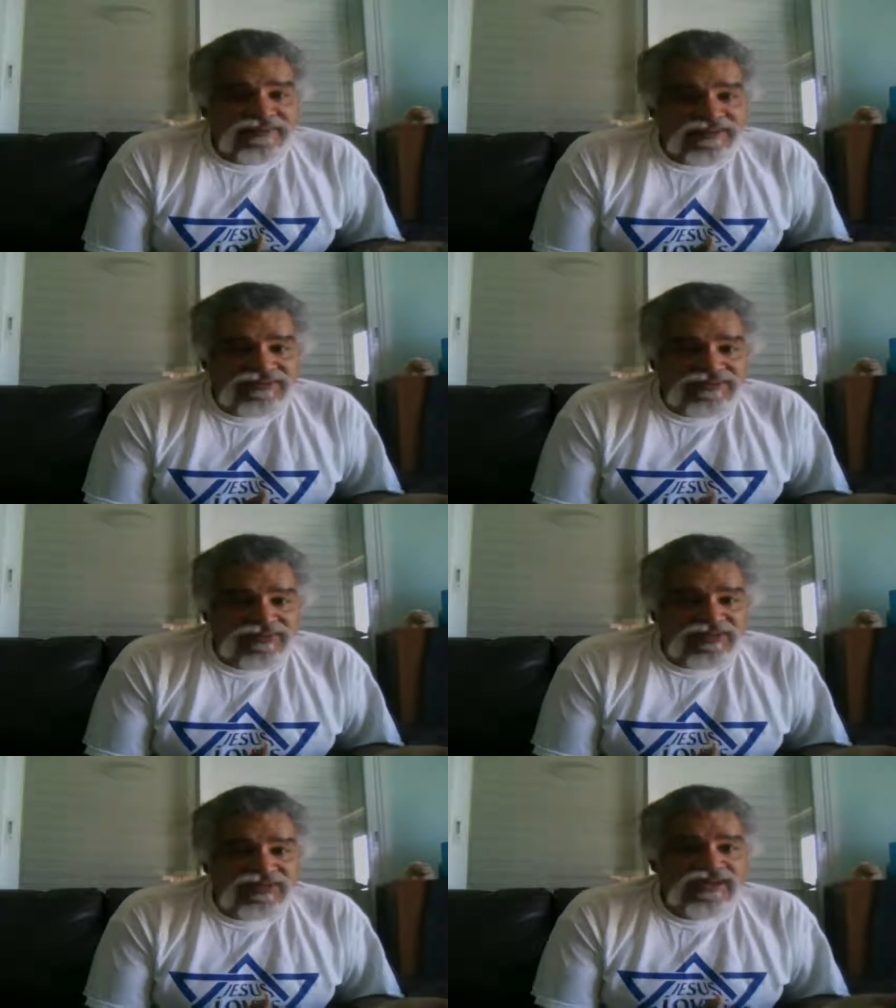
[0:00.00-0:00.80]
and I'm
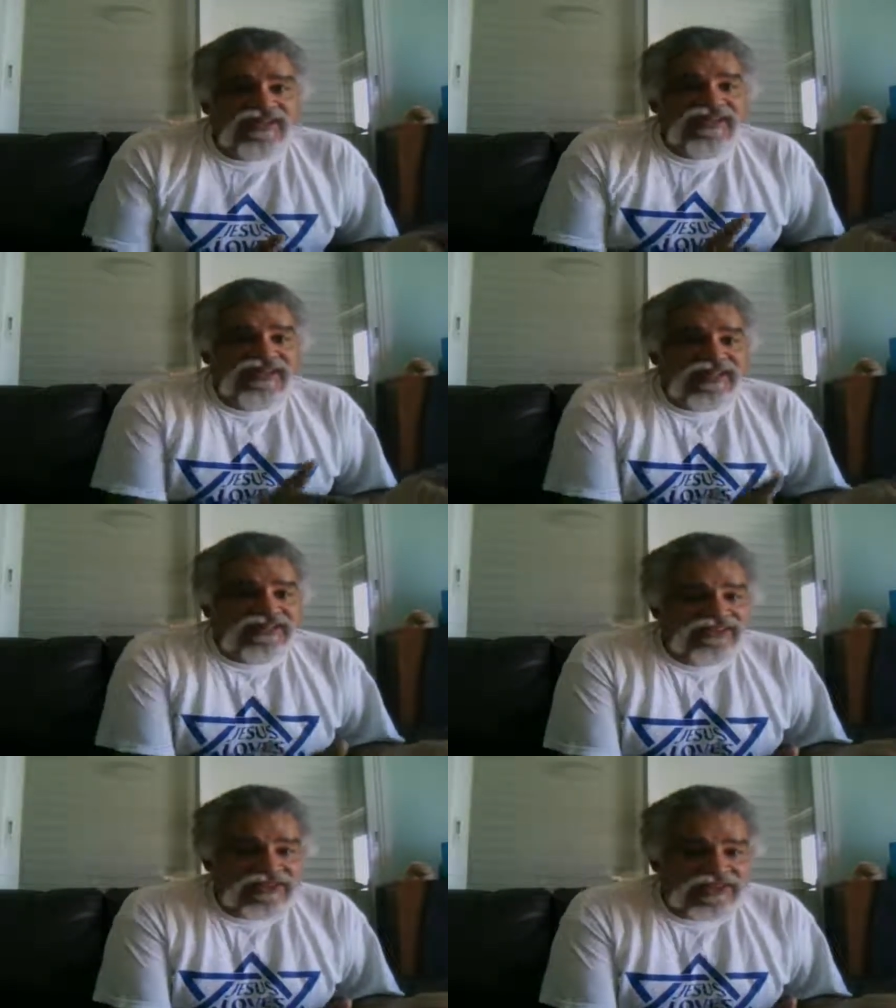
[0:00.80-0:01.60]
taken
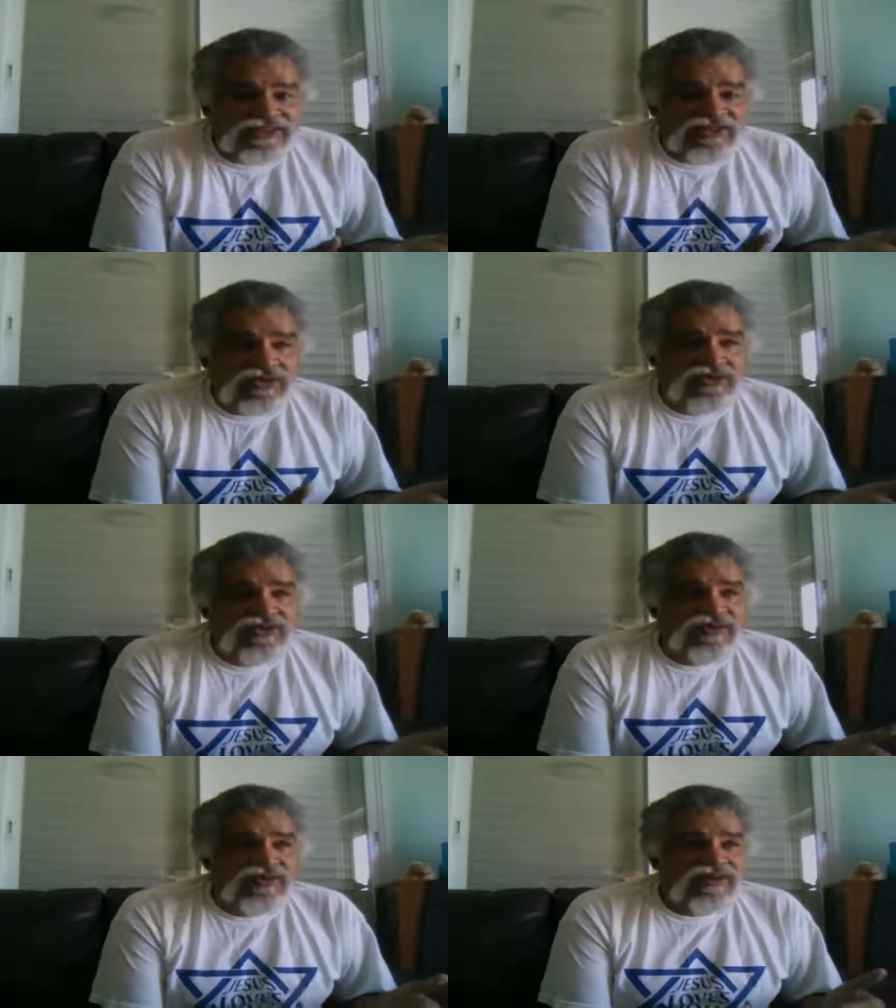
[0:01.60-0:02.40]
before that
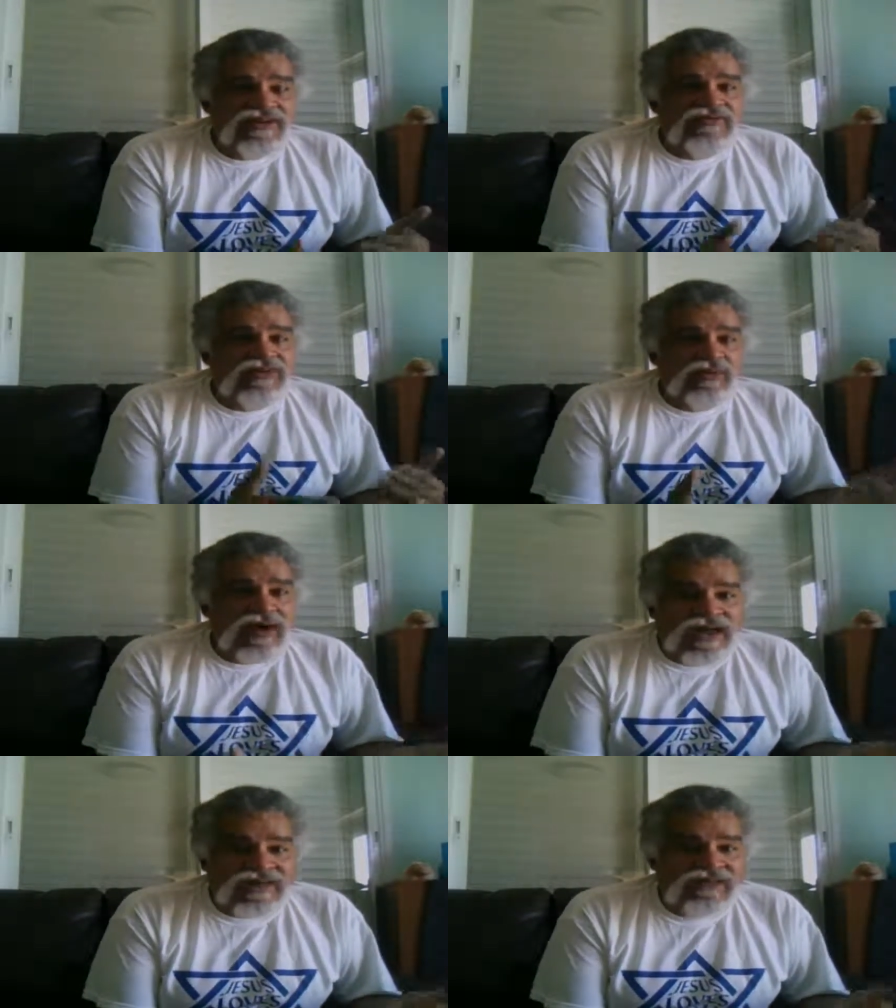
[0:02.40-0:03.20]
judge or
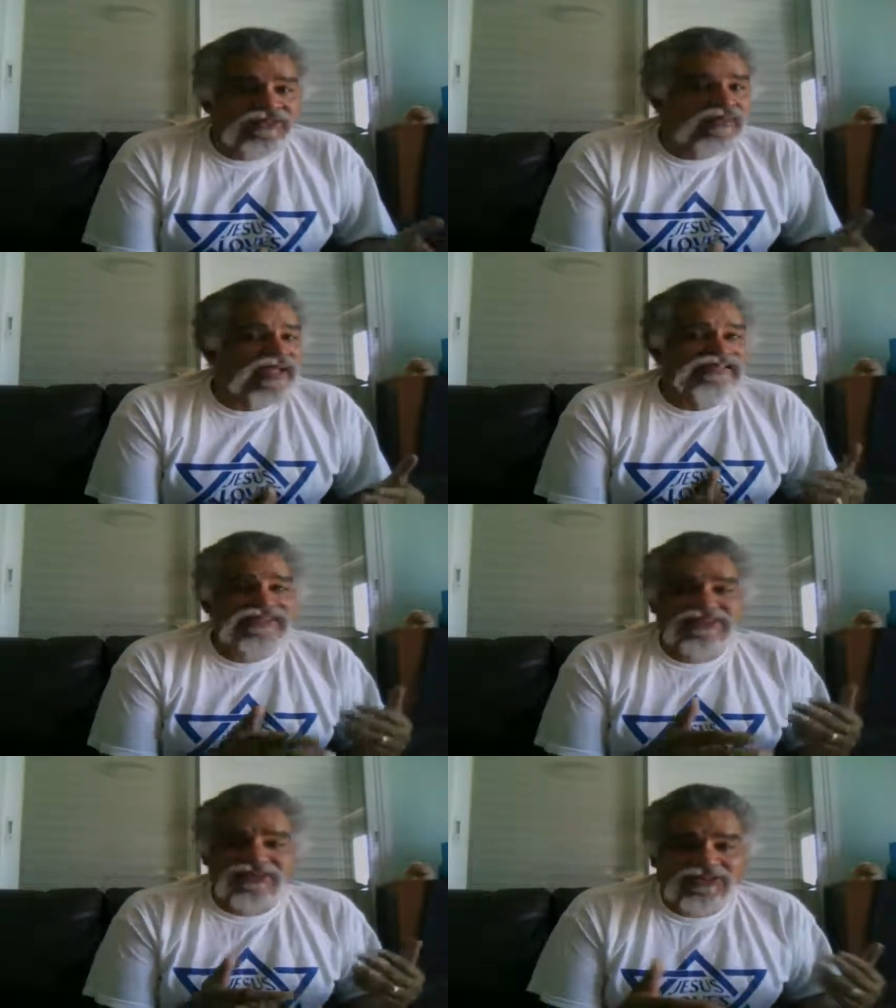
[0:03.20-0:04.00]
Governor
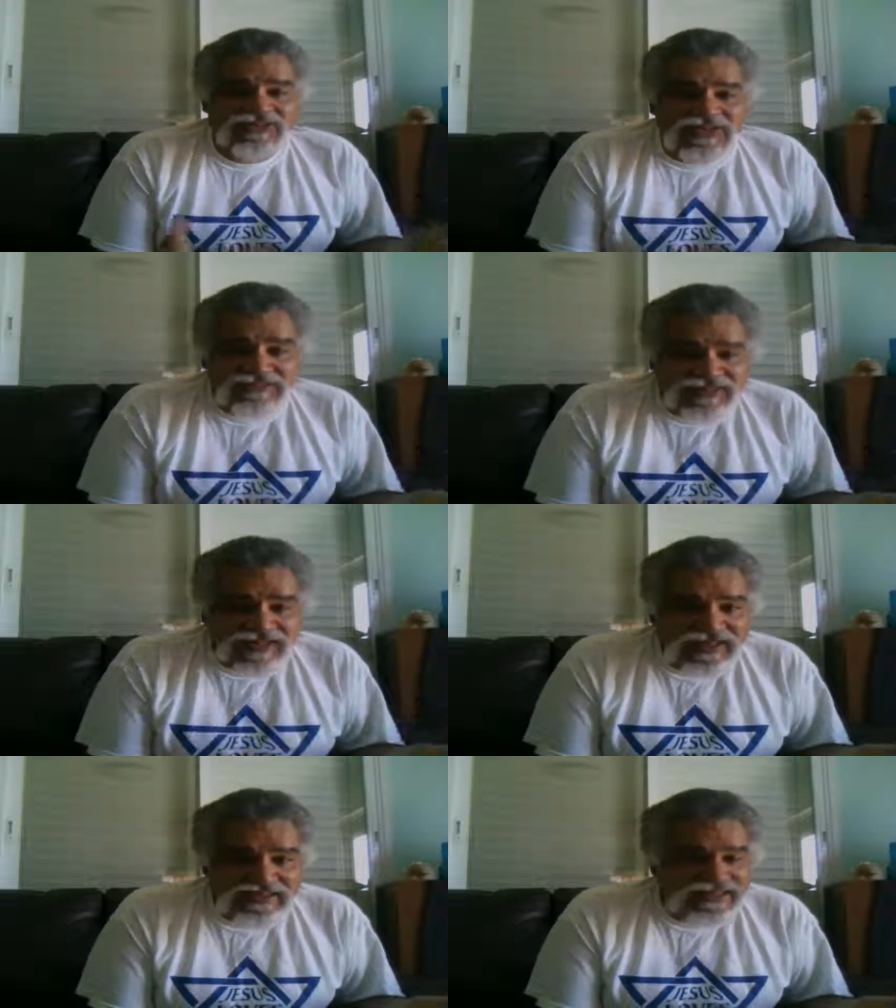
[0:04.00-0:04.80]
Wallace back then
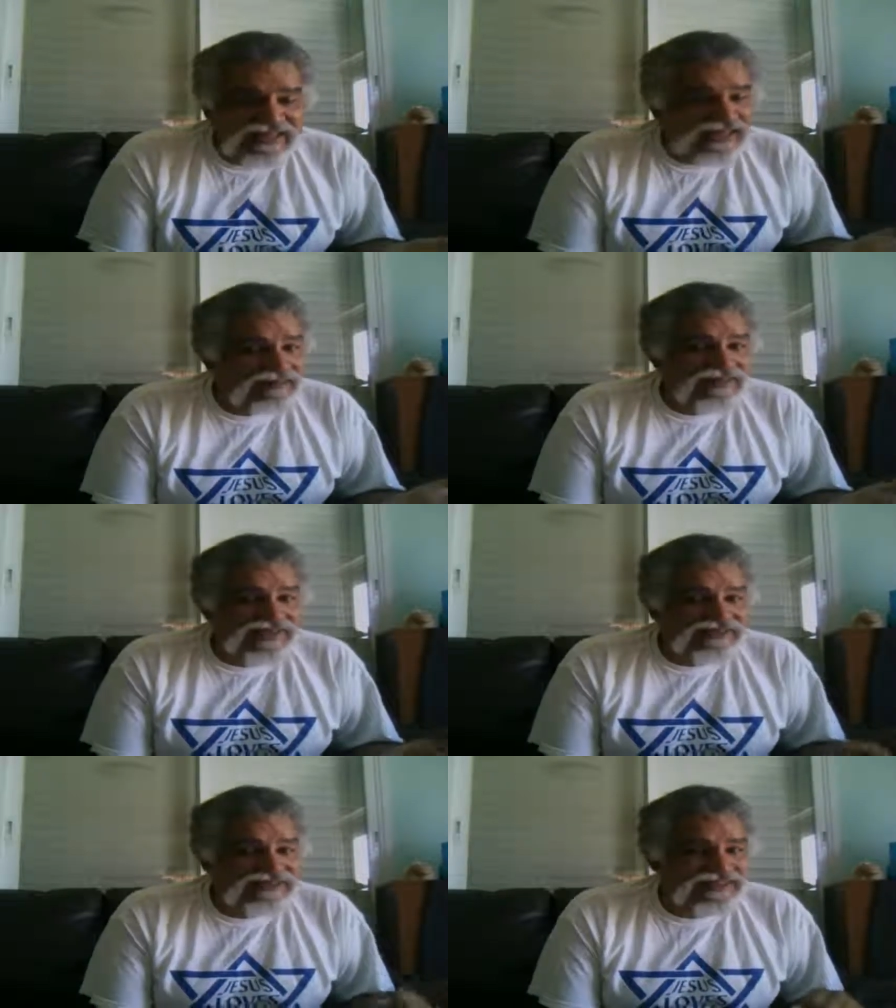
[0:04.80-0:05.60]
or something
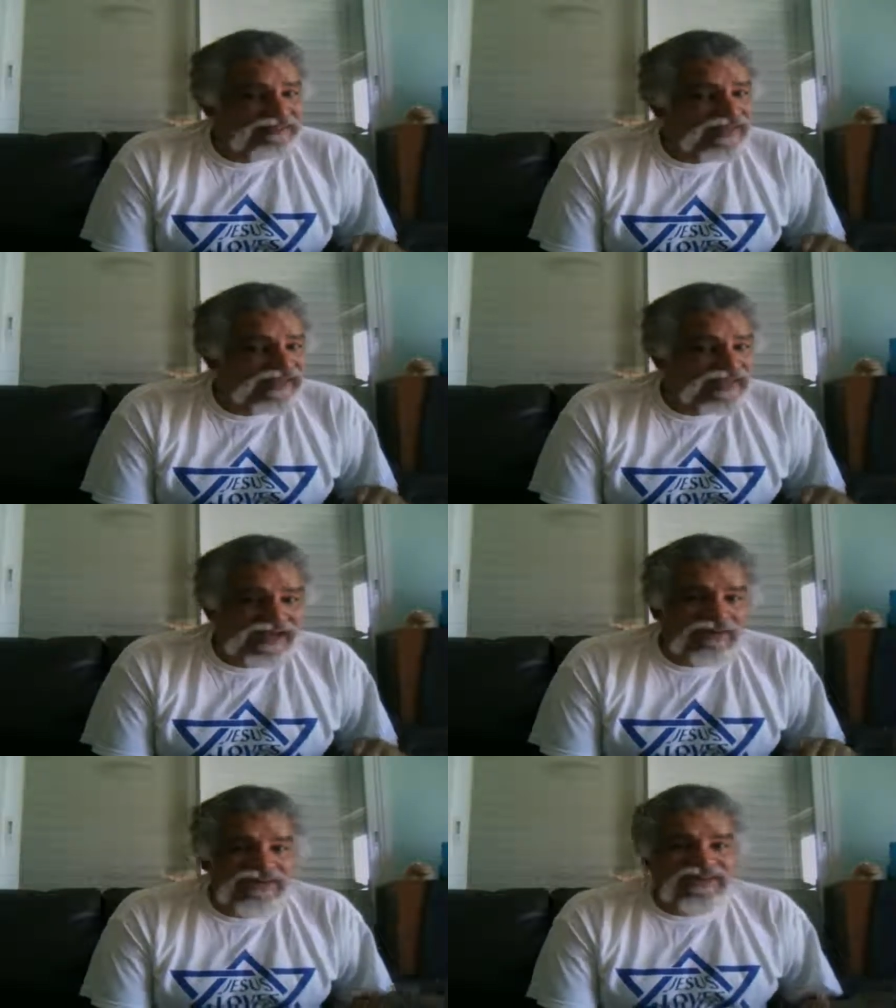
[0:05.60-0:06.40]
like that, I'm
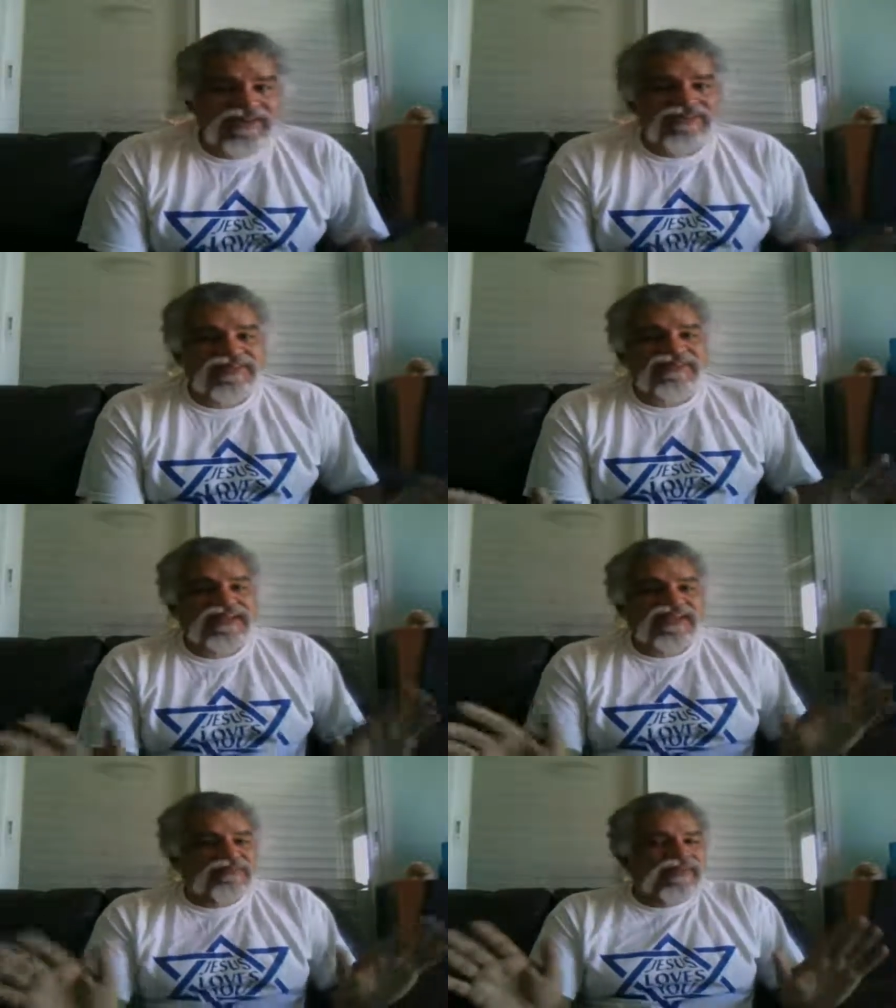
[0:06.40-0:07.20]
guilty, man. I
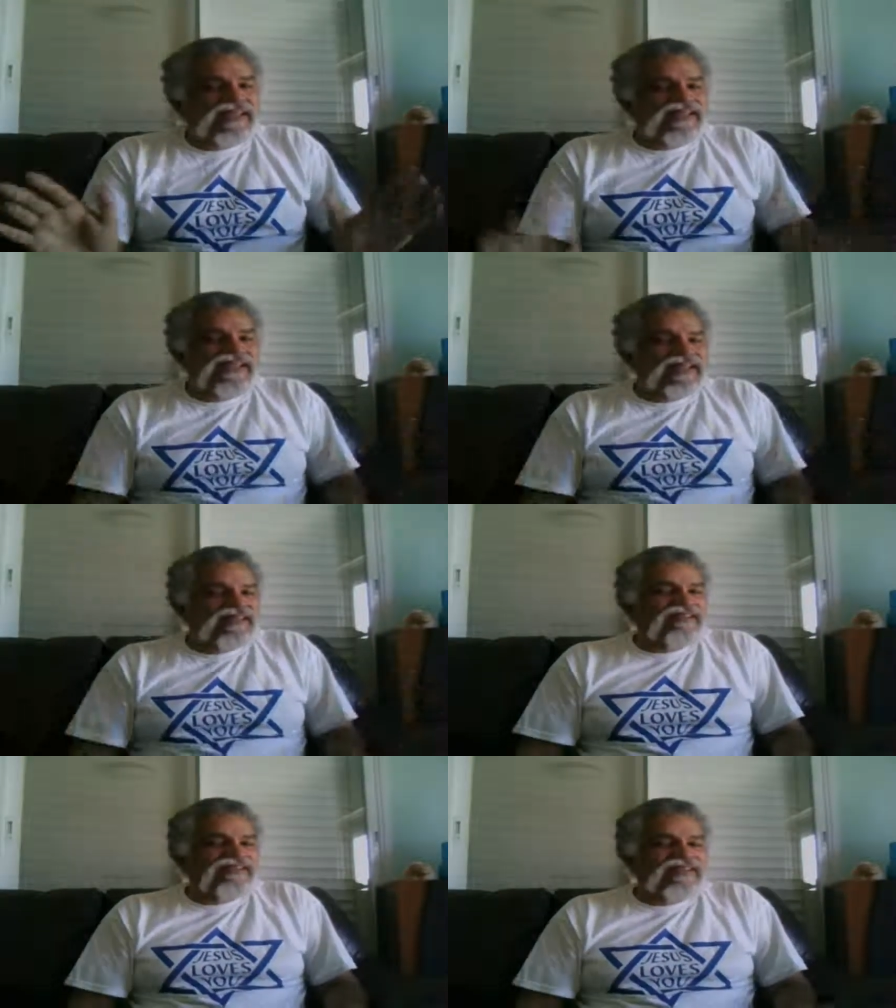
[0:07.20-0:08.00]
wouldn't even,
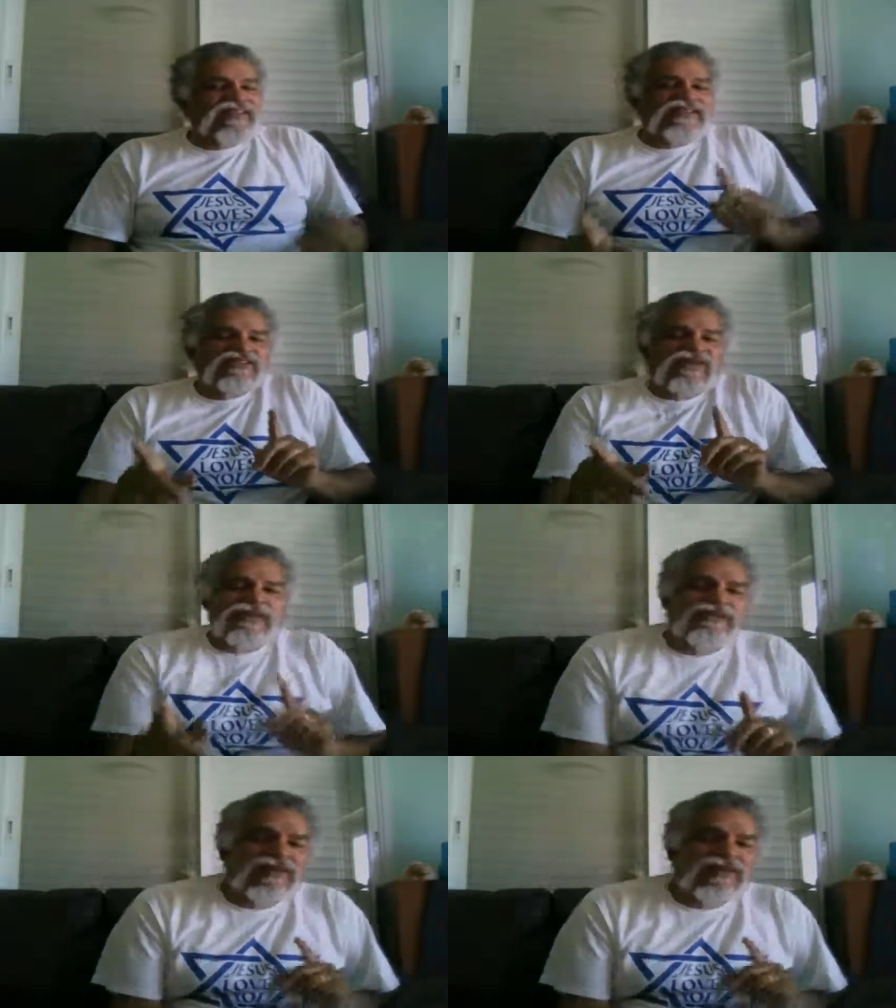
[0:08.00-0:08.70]
live.